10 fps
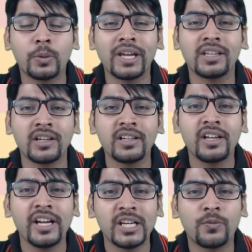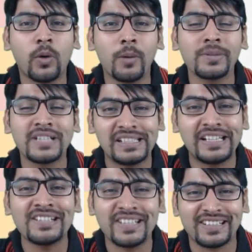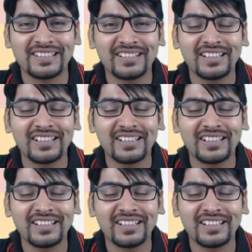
together it forms sentences.